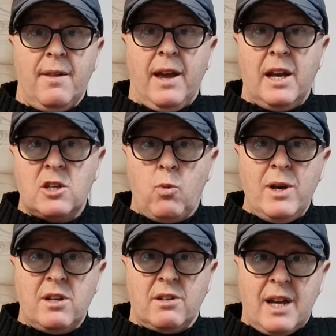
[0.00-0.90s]
It is
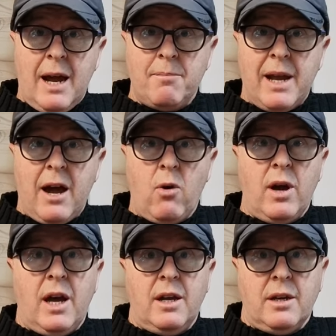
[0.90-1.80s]
winter time now,
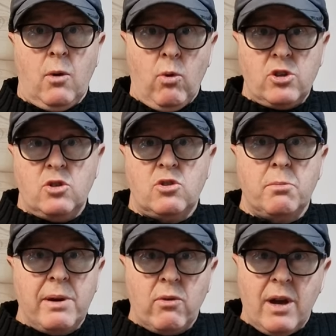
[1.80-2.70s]
and I want you to
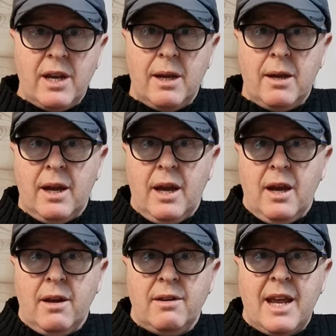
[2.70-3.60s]
be ready
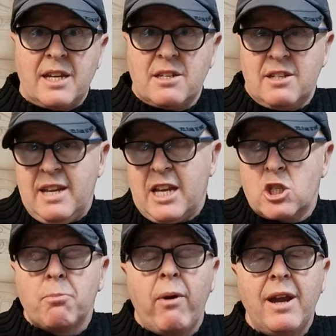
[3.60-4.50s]
in next
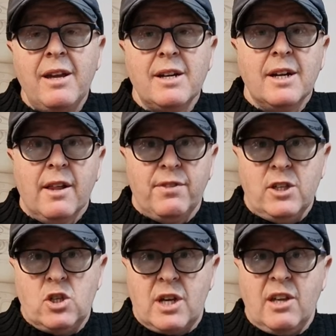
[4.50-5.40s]
spring,
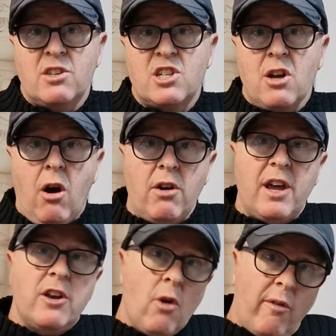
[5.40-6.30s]
that you can start
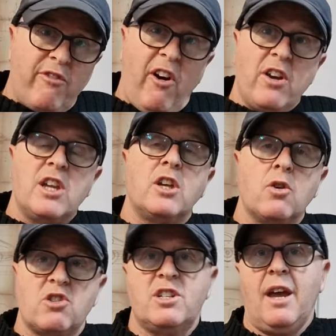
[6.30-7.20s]
and not finding
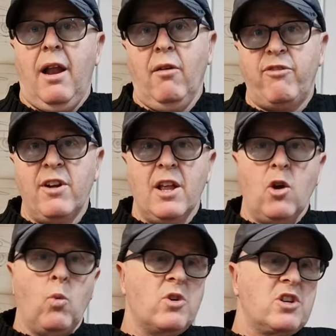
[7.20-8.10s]
yourself
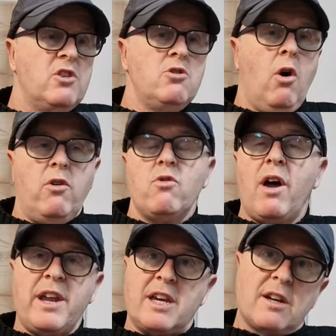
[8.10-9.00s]
with a
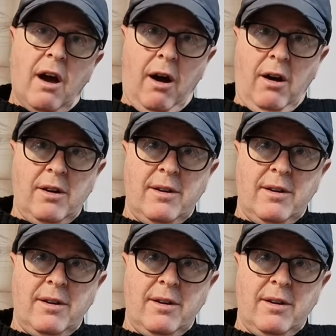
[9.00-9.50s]
non-running car.